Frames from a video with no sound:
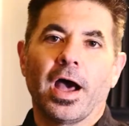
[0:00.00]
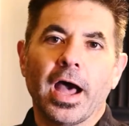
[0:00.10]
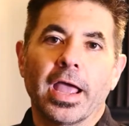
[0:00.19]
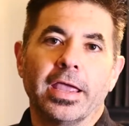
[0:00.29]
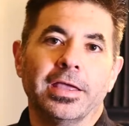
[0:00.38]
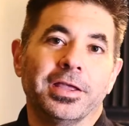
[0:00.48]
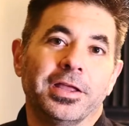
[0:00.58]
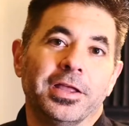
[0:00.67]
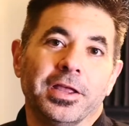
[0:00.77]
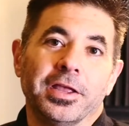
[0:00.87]
Hi,
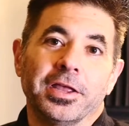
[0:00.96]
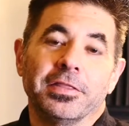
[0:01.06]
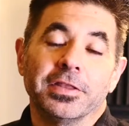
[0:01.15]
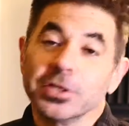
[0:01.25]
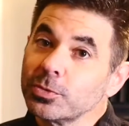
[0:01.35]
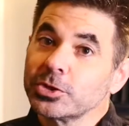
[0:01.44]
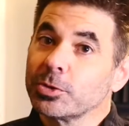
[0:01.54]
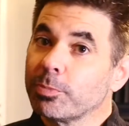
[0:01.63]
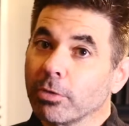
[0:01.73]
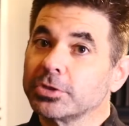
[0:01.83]
this was
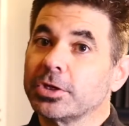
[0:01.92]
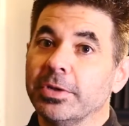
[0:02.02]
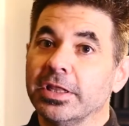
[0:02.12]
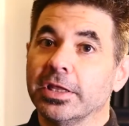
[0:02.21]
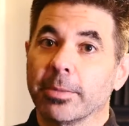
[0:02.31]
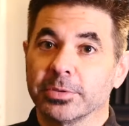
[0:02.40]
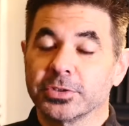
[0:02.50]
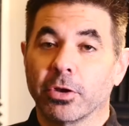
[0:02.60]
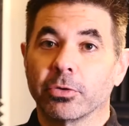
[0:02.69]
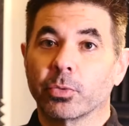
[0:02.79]
supposed to be the
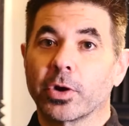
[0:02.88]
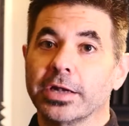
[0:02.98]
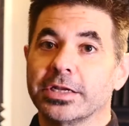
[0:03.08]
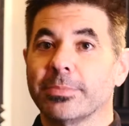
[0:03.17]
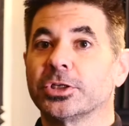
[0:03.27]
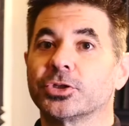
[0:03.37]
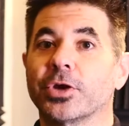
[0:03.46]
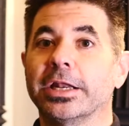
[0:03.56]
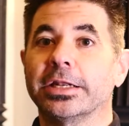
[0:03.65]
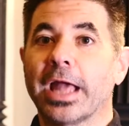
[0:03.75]
episode where I
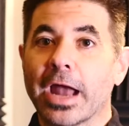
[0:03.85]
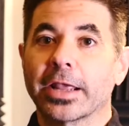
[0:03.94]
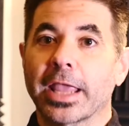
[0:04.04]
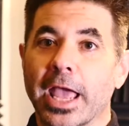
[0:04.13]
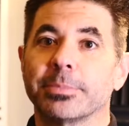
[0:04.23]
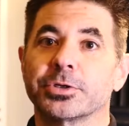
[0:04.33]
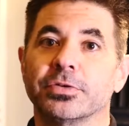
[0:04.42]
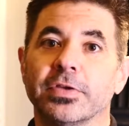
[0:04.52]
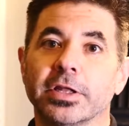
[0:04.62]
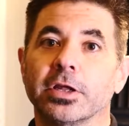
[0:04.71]
demonstrated how to
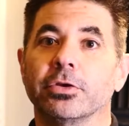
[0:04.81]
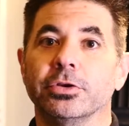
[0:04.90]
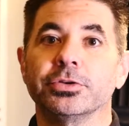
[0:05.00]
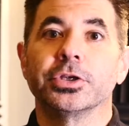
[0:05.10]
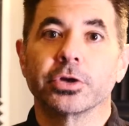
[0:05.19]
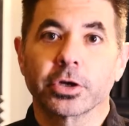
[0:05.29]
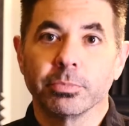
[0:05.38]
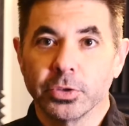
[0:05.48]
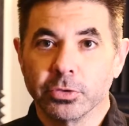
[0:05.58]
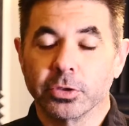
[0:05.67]
capture video using your
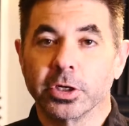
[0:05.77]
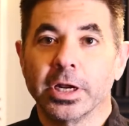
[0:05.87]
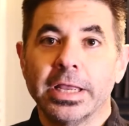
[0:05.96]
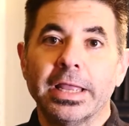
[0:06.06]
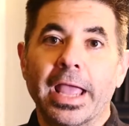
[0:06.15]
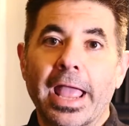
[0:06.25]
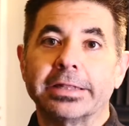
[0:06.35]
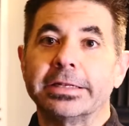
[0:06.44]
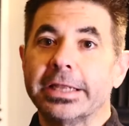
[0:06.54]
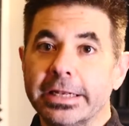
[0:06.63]
computer
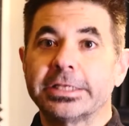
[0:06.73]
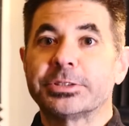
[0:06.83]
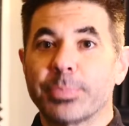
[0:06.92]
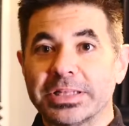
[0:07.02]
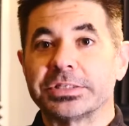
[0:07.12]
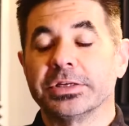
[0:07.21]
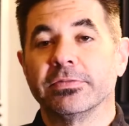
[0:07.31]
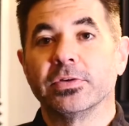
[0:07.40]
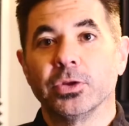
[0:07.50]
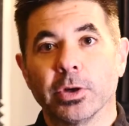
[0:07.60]
and an
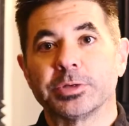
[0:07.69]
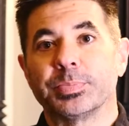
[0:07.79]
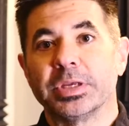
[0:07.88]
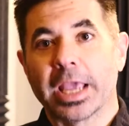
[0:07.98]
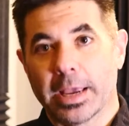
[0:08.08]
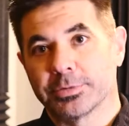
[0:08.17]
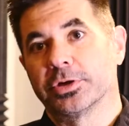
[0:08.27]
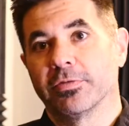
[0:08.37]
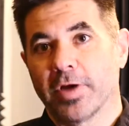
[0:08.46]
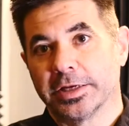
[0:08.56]
inexpensive USB
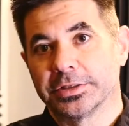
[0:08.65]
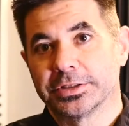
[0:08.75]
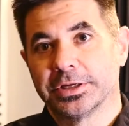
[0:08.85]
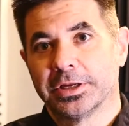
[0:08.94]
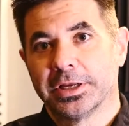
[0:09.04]
capture device.